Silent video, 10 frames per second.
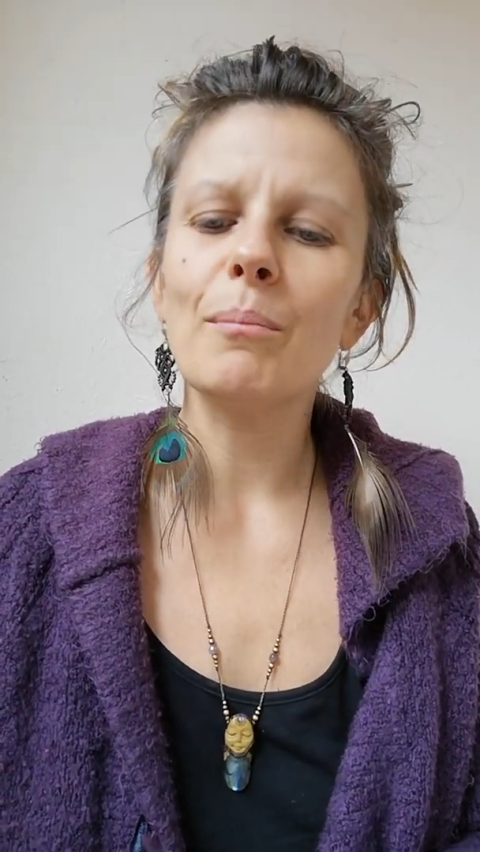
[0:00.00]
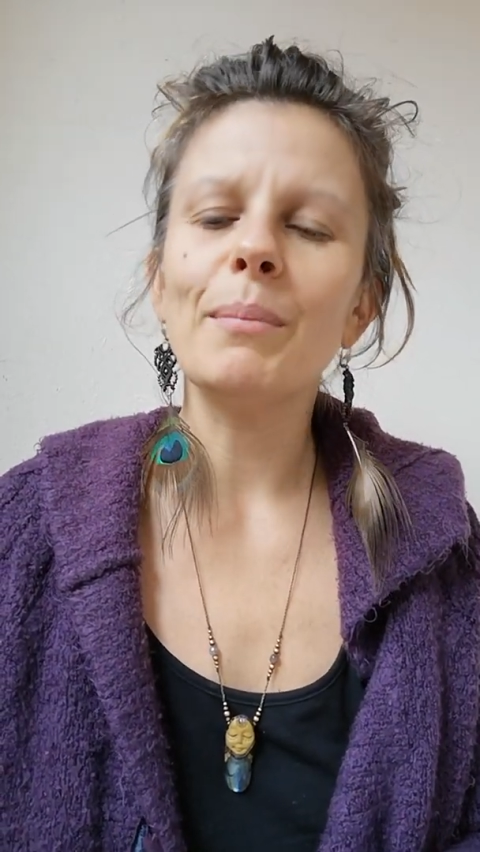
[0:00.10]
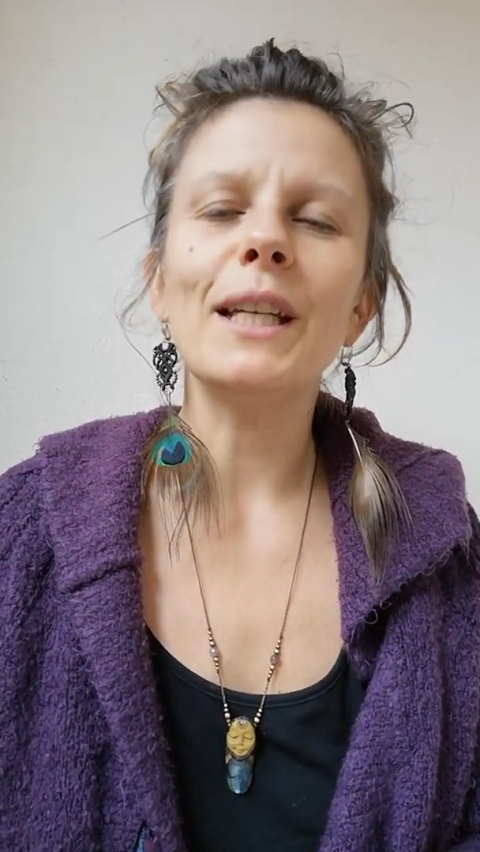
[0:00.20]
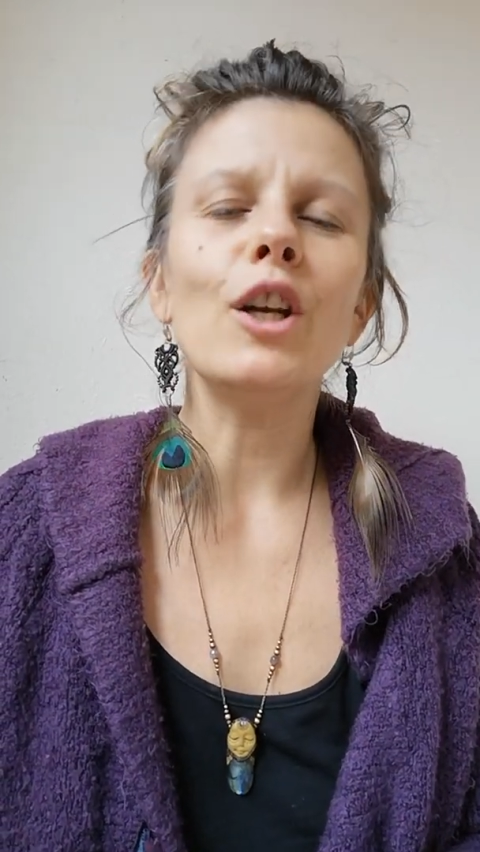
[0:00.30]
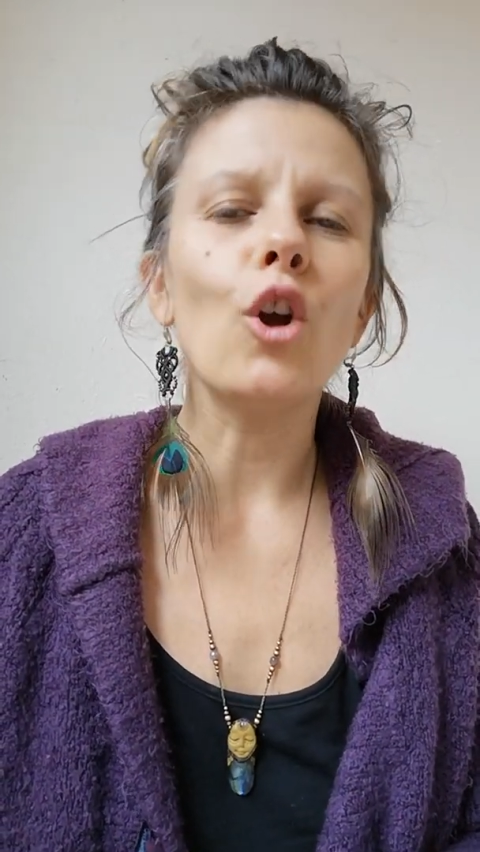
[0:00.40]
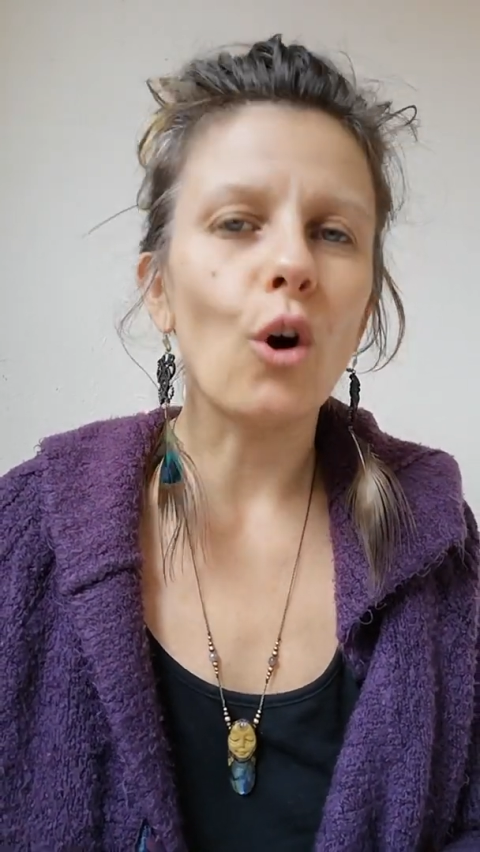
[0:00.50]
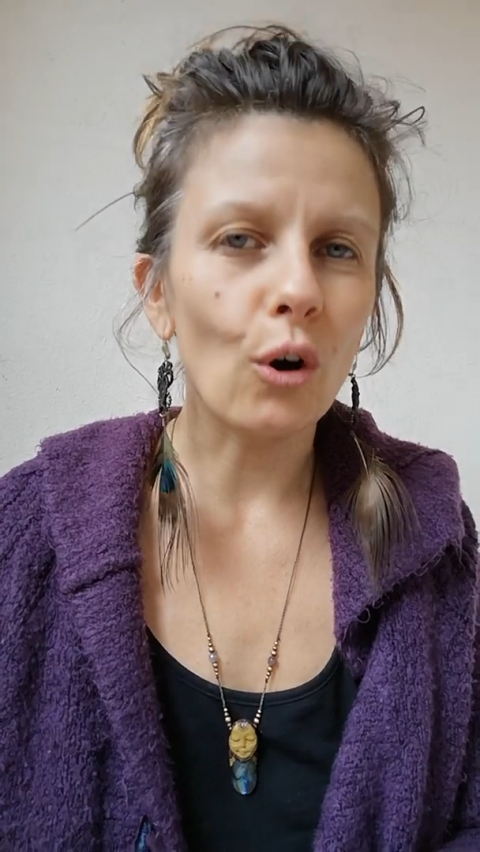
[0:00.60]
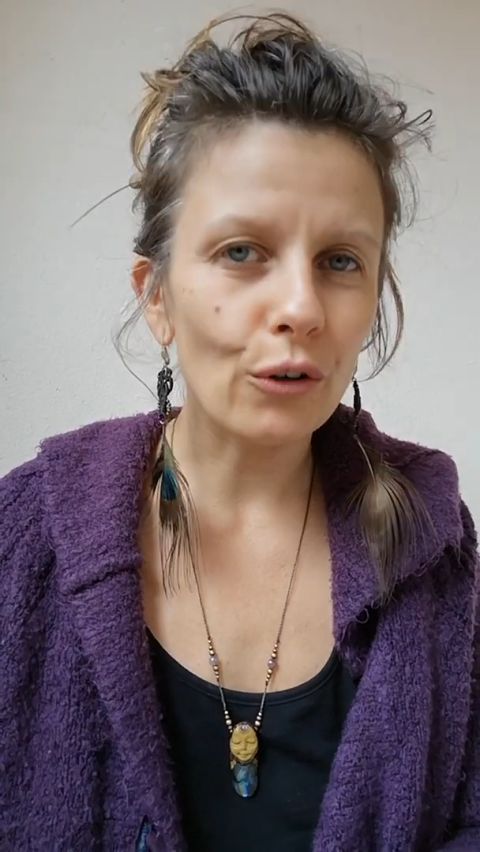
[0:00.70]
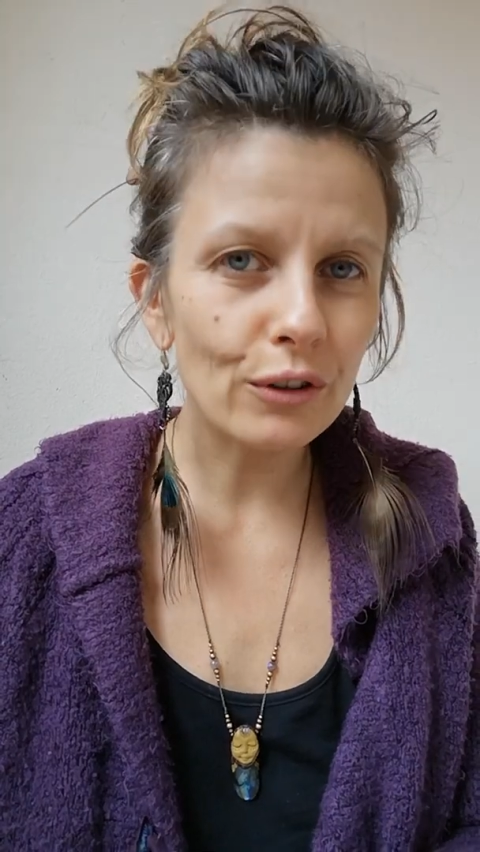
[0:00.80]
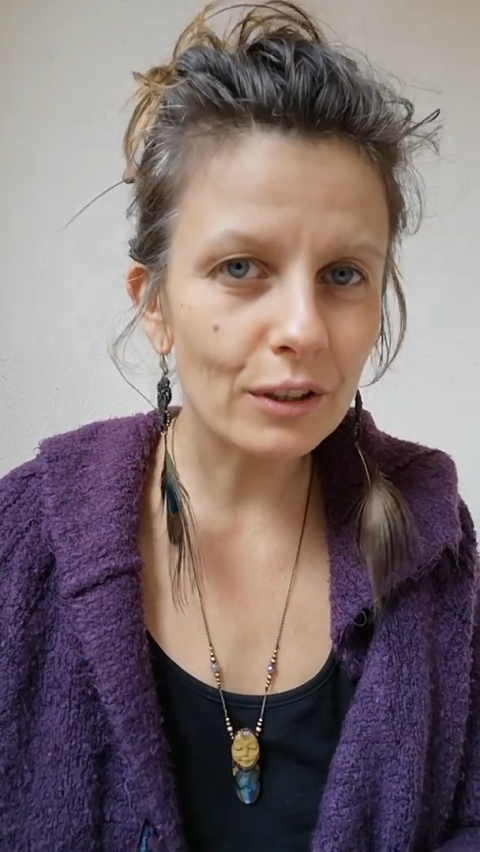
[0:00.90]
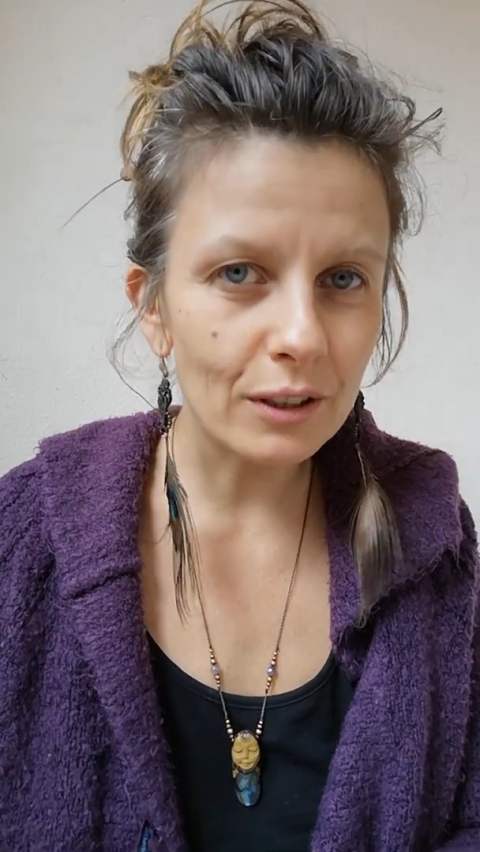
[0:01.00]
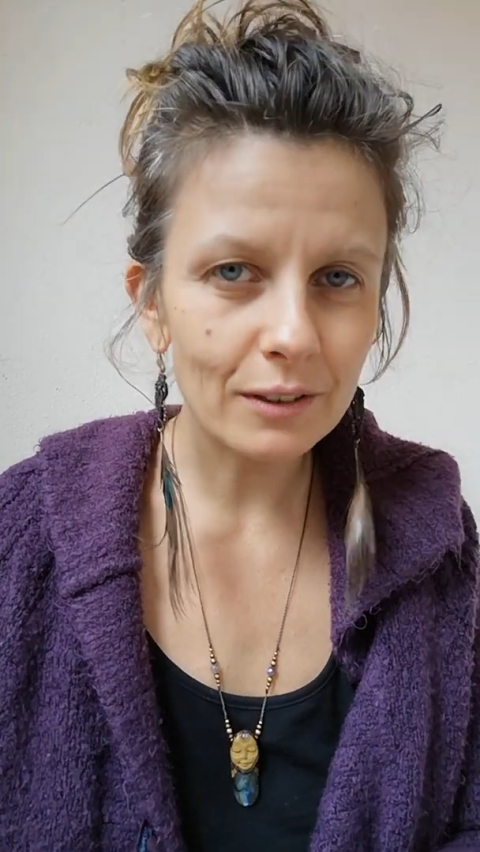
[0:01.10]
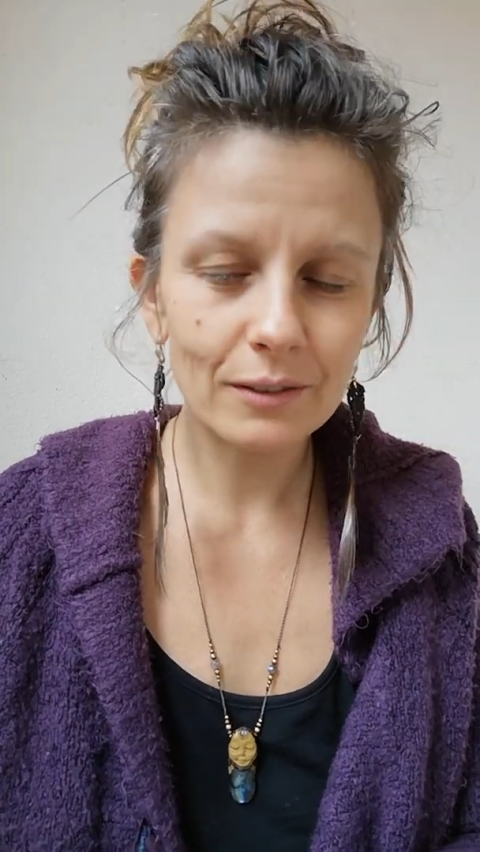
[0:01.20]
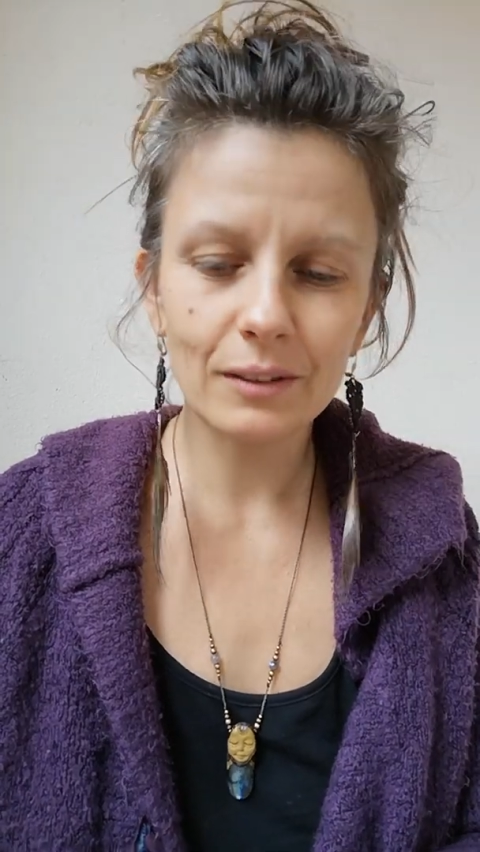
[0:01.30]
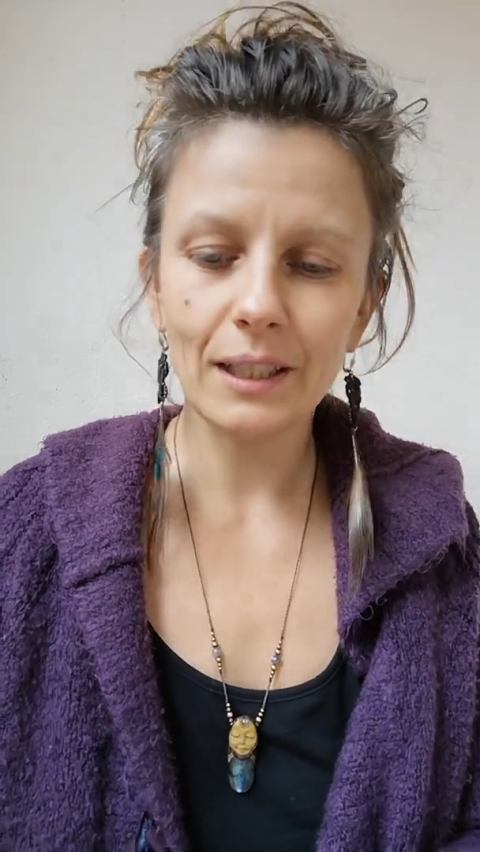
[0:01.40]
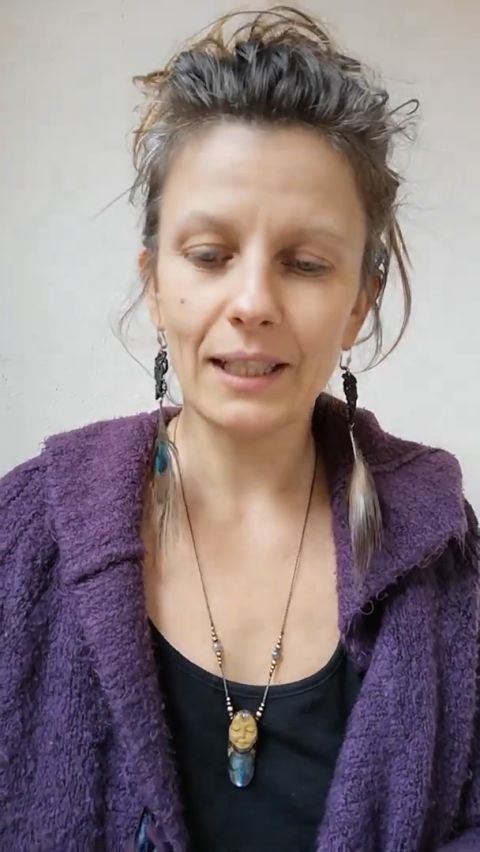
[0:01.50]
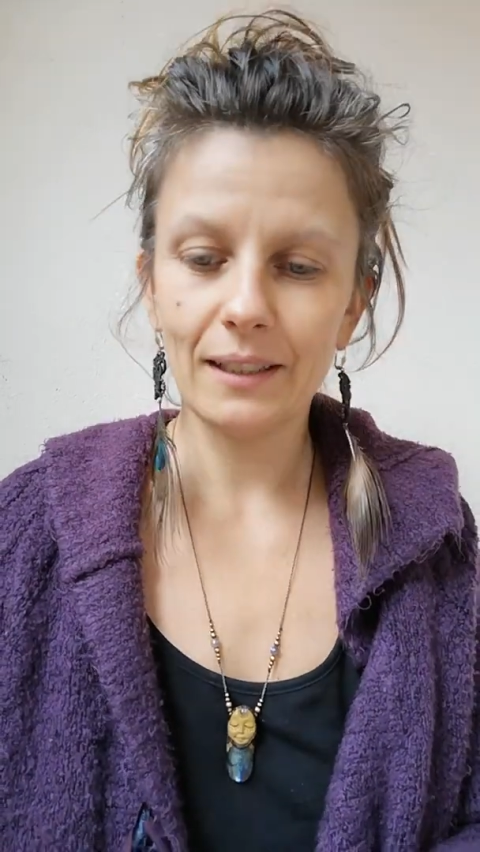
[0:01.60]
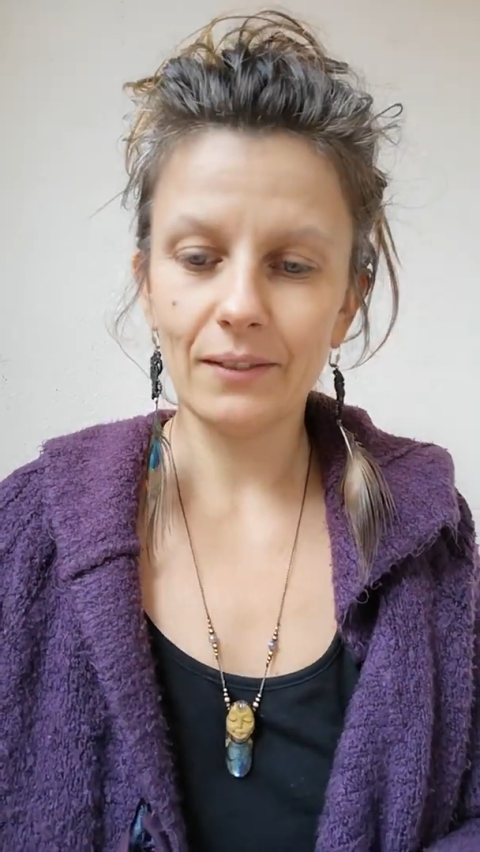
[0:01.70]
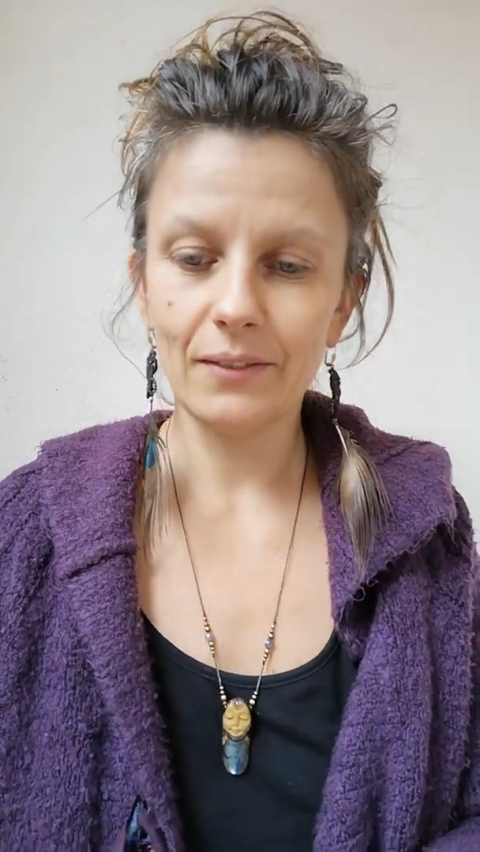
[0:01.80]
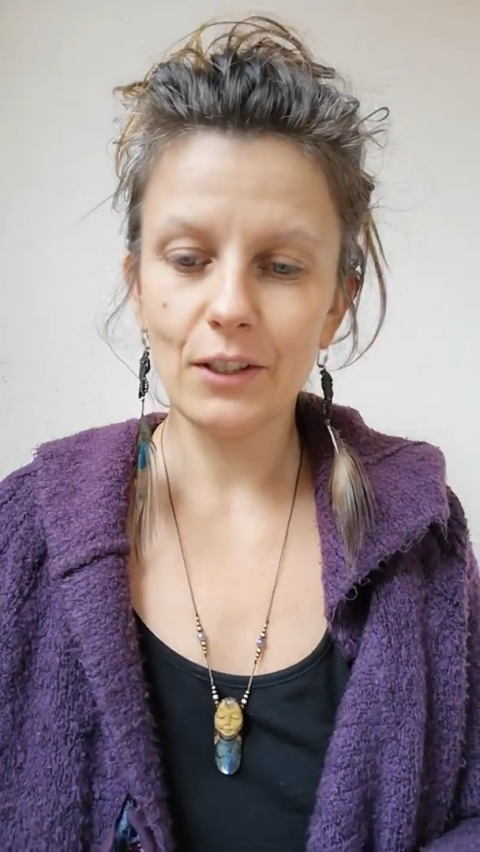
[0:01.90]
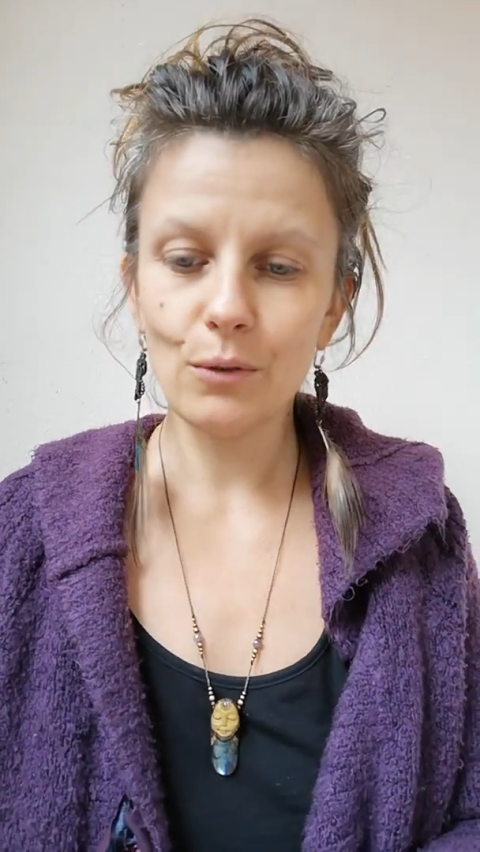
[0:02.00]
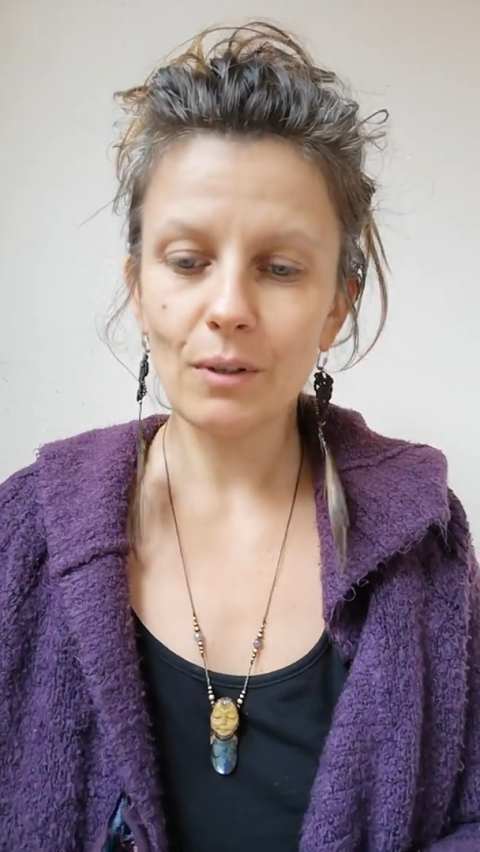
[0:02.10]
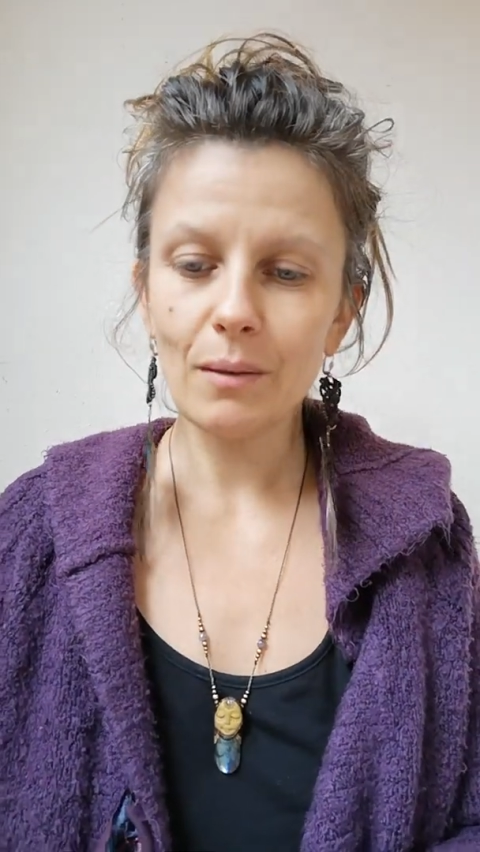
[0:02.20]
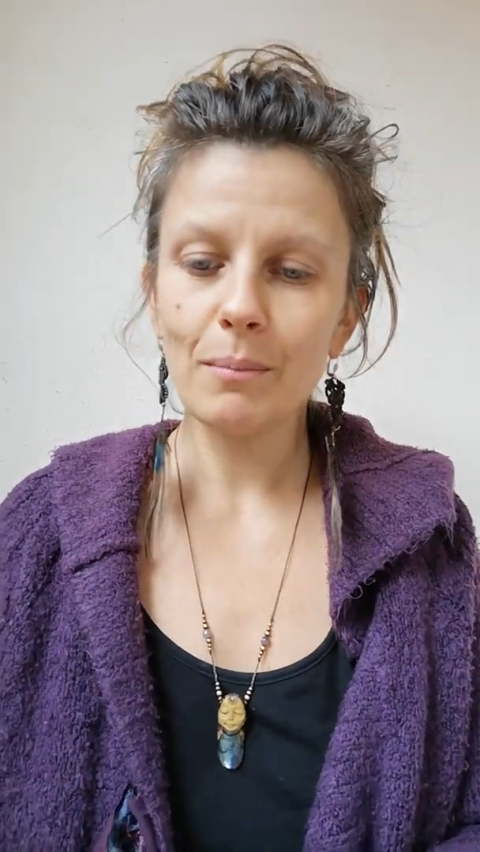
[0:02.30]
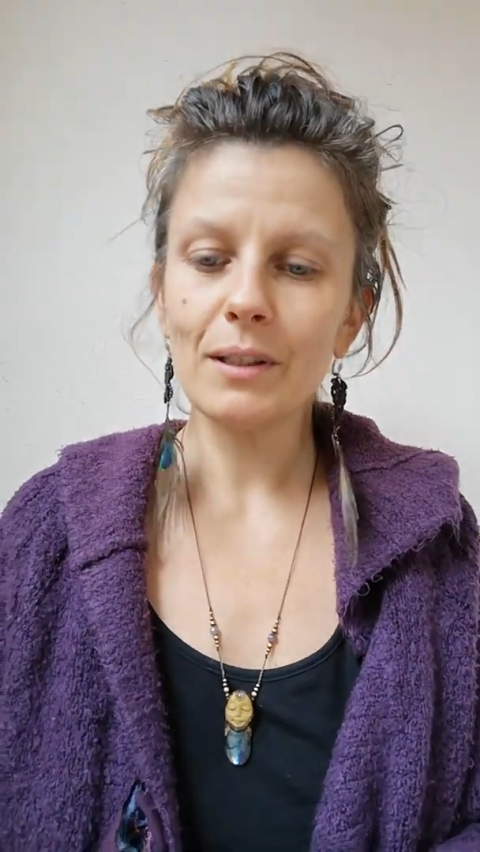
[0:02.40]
belong to the individual,